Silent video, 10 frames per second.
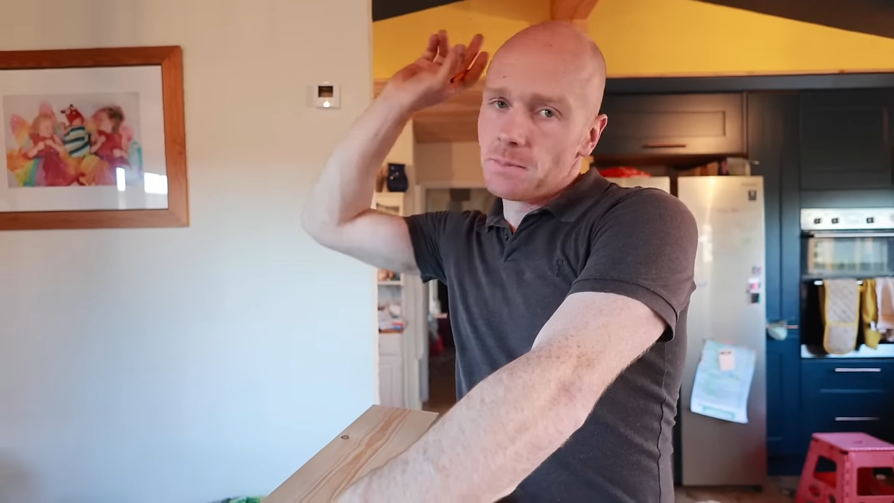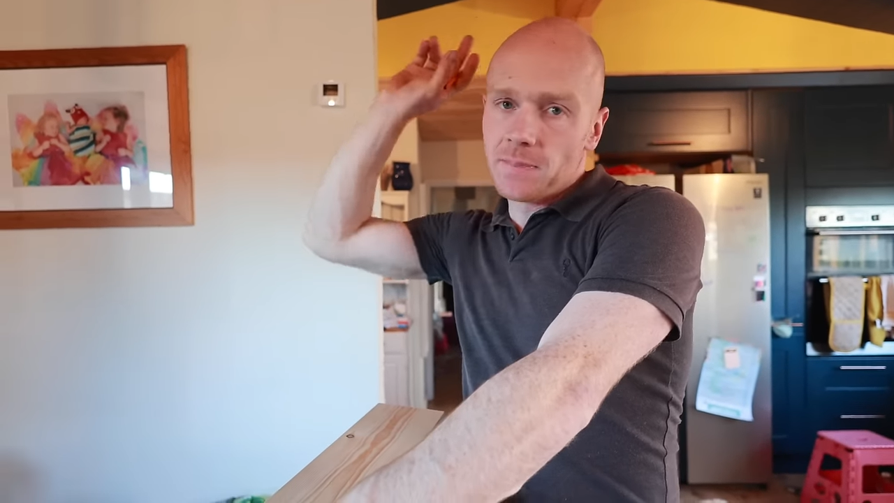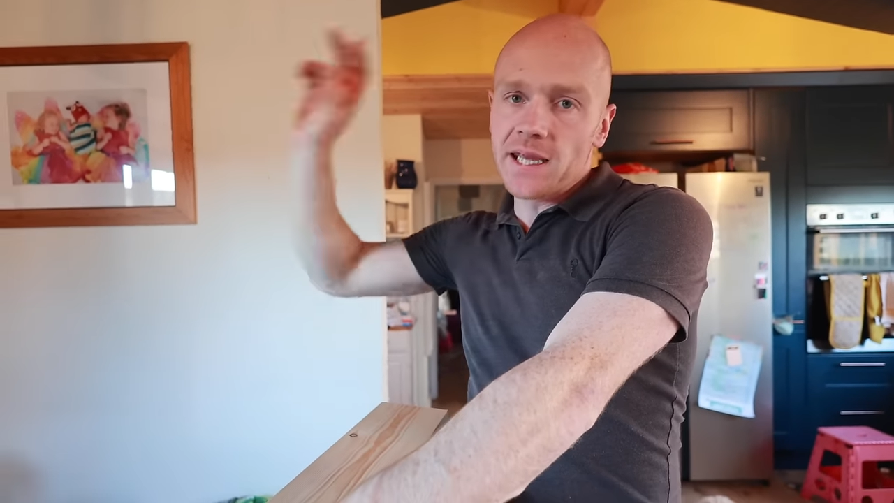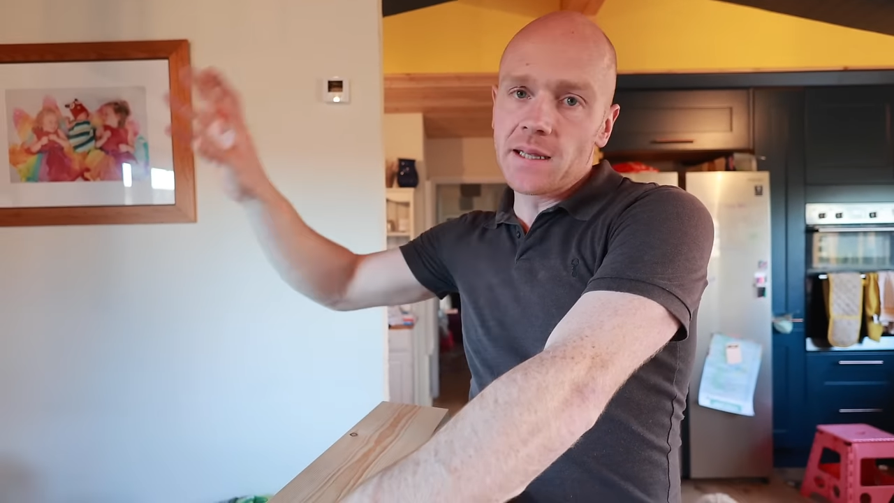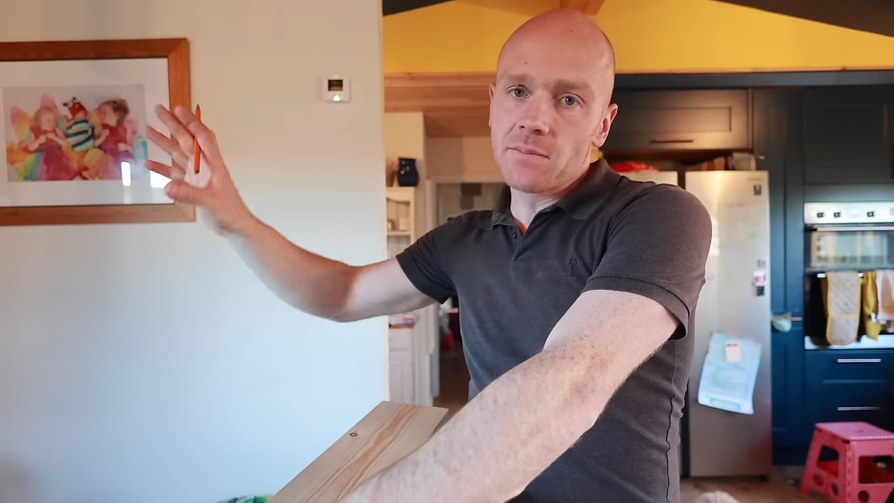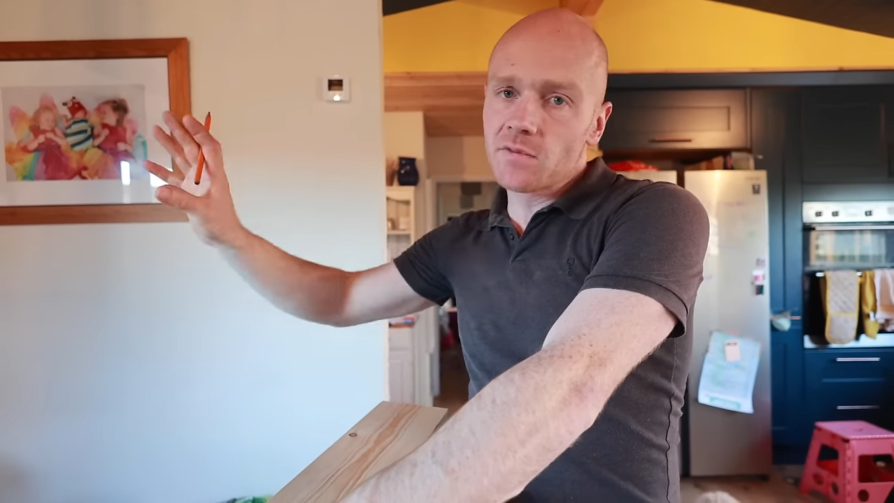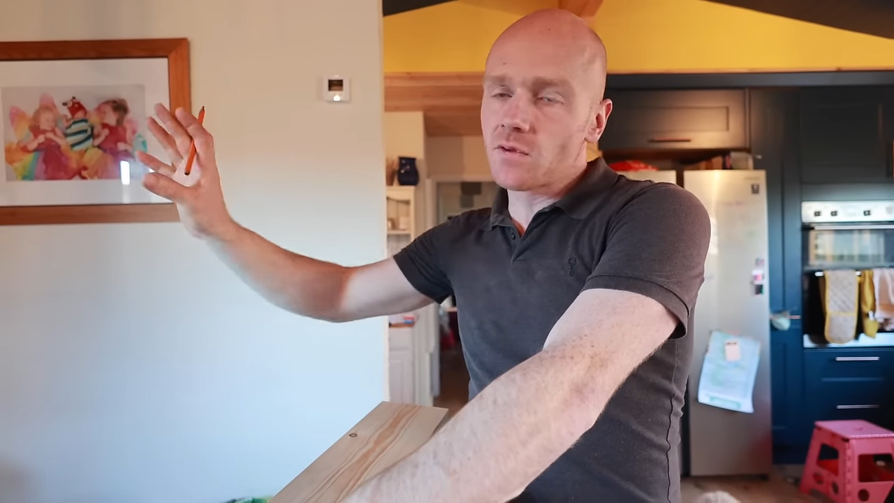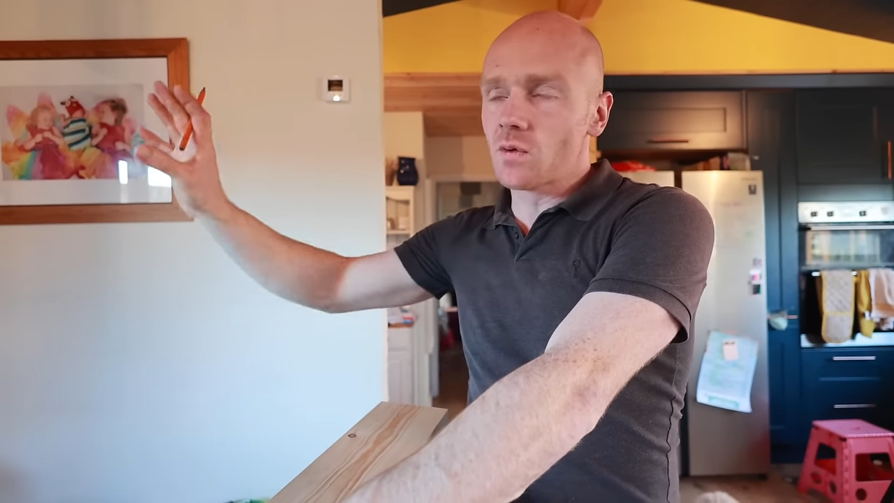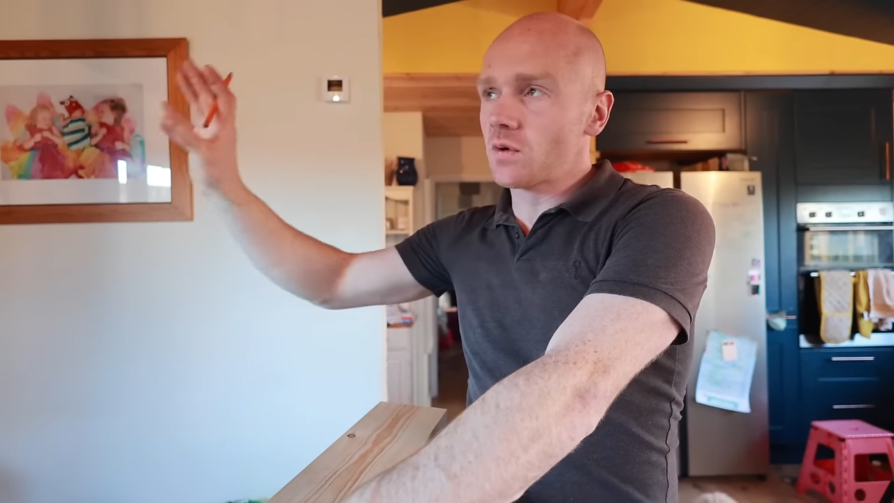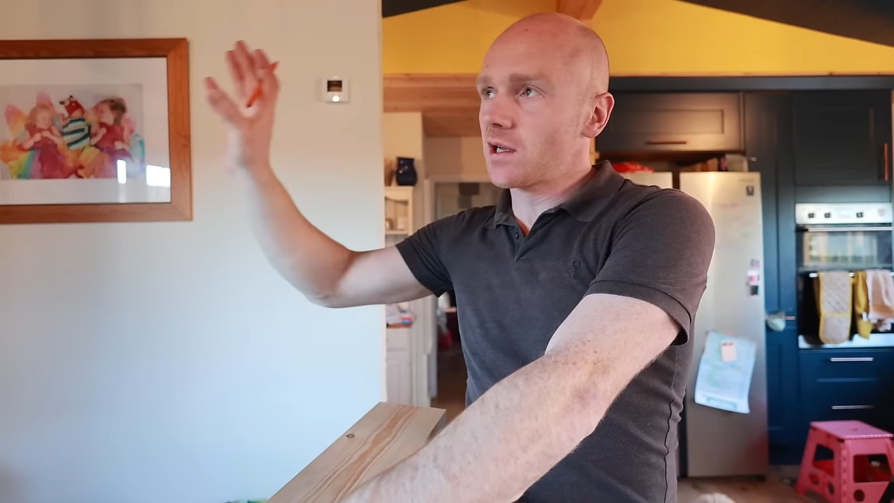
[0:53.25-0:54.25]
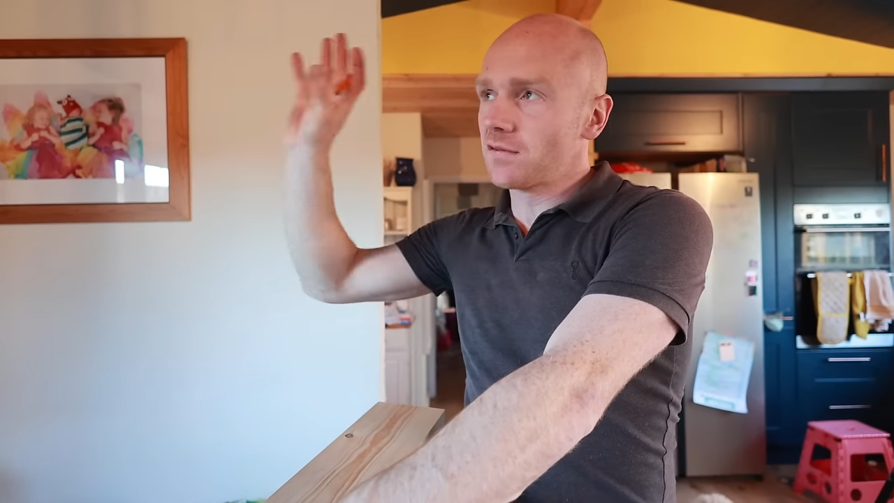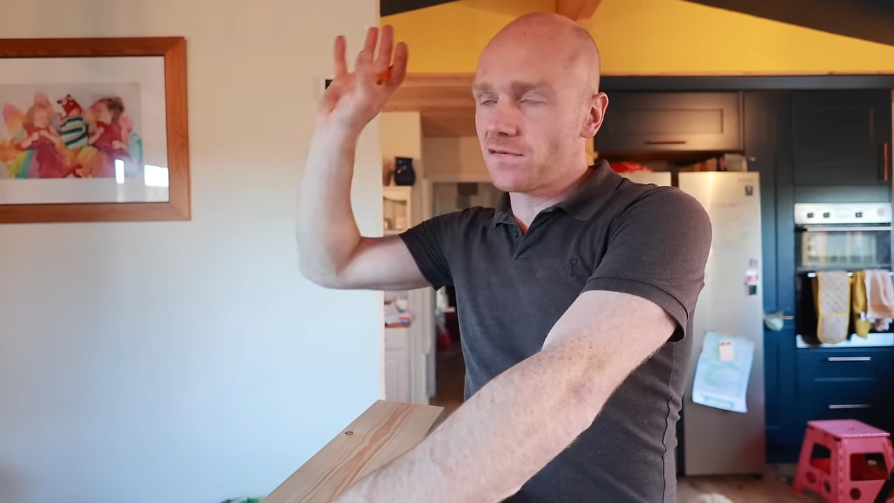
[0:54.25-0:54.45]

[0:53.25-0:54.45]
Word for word: beams or kind of